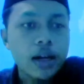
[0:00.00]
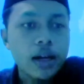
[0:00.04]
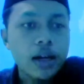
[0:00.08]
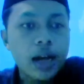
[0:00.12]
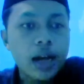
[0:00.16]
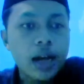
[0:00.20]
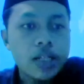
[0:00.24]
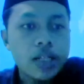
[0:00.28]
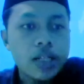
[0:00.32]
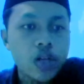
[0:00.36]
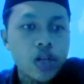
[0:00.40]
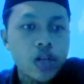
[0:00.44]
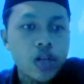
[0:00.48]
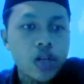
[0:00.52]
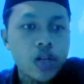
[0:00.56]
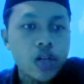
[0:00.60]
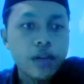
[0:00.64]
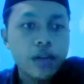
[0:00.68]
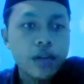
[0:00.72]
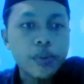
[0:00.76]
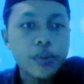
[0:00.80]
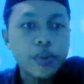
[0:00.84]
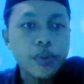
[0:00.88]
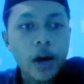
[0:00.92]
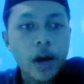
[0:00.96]

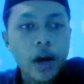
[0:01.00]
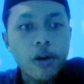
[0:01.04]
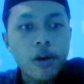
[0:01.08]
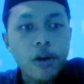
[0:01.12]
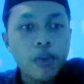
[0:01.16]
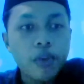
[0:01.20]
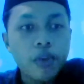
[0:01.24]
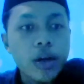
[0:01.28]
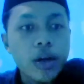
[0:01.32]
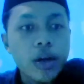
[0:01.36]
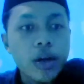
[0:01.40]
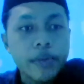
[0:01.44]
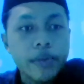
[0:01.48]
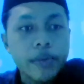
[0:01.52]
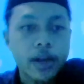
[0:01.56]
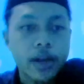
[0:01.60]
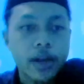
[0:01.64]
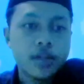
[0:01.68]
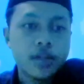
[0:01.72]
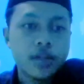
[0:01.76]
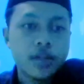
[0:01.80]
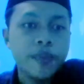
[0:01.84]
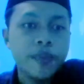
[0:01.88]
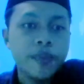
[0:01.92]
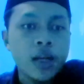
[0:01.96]
cationic polymer.
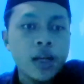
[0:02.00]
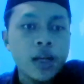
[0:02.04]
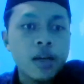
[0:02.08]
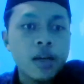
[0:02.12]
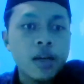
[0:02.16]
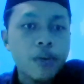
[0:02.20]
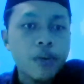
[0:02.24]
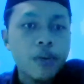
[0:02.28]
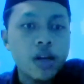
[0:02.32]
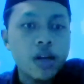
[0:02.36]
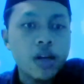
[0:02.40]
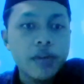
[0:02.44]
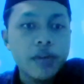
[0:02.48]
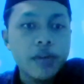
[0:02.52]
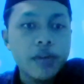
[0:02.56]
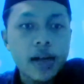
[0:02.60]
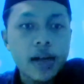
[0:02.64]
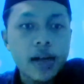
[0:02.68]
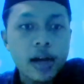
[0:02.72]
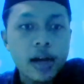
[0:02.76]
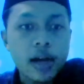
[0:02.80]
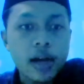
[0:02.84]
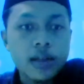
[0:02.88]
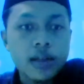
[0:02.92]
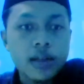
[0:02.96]

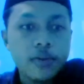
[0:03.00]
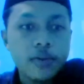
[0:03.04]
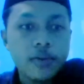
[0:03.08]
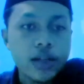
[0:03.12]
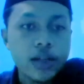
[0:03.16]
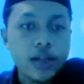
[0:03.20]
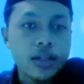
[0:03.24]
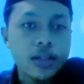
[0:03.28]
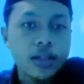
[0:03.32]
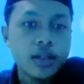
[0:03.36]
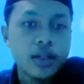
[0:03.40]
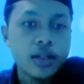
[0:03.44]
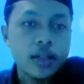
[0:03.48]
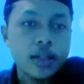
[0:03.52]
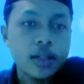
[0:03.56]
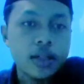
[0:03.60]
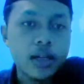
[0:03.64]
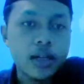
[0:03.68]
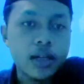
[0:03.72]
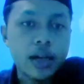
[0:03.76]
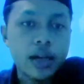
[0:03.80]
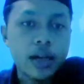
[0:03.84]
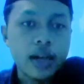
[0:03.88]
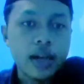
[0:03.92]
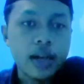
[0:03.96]
Polymers are given
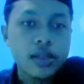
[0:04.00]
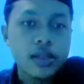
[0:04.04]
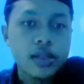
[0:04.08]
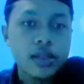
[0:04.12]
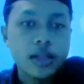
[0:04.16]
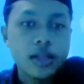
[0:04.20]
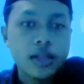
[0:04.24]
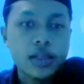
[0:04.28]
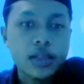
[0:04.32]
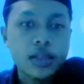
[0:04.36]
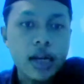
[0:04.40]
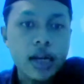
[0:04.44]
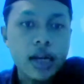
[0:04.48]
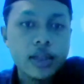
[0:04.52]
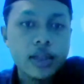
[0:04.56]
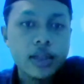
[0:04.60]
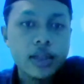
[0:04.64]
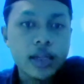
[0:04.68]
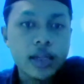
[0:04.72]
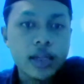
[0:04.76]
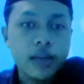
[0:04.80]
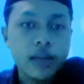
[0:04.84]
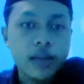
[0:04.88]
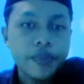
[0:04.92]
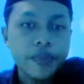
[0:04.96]
as a
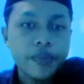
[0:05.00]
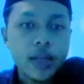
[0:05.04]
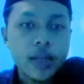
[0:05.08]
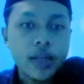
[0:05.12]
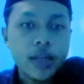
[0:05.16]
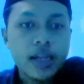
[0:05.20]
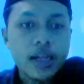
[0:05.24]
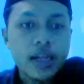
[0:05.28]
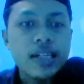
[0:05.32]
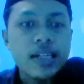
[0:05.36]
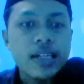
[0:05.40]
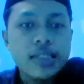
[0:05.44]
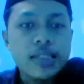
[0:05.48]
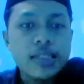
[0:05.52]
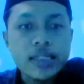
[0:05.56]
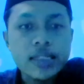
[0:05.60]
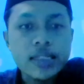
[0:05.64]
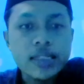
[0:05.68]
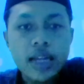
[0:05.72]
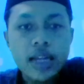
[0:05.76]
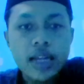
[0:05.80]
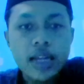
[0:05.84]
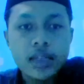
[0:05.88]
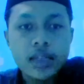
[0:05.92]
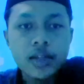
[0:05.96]

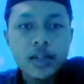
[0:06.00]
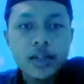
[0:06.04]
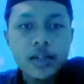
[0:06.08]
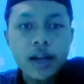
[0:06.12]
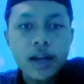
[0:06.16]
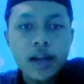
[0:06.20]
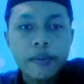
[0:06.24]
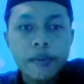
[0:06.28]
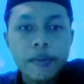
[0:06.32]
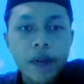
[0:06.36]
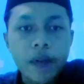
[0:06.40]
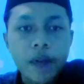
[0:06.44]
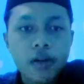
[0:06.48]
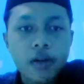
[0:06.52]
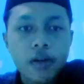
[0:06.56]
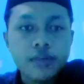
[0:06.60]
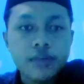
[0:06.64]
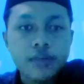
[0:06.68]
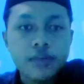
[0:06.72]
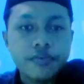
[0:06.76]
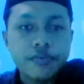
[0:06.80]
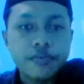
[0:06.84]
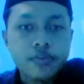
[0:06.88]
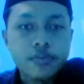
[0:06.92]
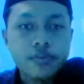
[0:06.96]
synthetic
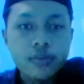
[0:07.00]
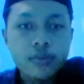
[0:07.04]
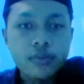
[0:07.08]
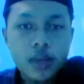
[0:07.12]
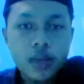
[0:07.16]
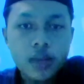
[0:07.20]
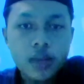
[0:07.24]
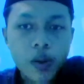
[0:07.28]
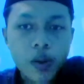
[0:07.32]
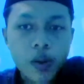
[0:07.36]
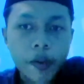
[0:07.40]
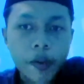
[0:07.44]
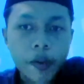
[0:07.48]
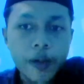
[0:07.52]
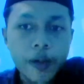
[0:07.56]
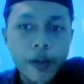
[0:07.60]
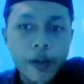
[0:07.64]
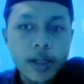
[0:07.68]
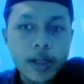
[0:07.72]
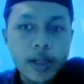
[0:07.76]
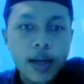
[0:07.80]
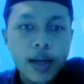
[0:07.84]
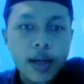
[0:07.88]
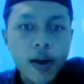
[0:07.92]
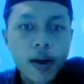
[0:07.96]
compound
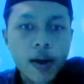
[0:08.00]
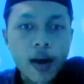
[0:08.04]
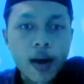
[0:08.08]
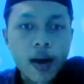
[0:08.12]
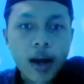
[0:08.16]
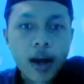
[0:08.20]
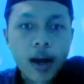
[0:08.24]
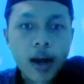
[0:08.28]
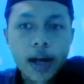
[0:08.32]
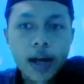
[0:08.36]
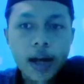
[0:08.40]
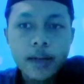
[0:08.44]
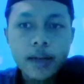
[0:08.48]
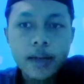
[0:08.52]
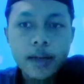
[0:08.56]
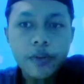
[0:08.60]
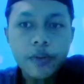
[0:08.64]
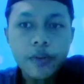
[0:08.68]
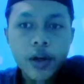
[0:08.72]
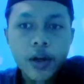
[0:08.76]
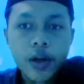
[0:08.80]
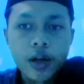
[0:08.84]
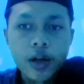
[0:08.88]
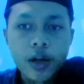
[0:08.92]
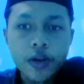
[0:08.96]
with high
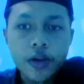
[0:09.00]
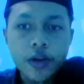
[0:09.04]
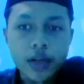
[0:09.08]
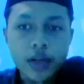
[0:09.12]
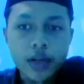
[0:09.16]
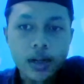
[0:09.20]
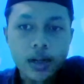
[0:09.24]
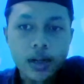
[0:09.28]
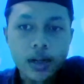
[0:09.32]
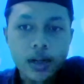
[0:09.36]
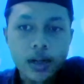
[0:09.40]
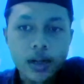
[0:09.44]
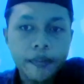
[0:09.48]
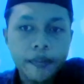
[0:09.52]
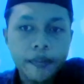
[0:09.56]
molecular,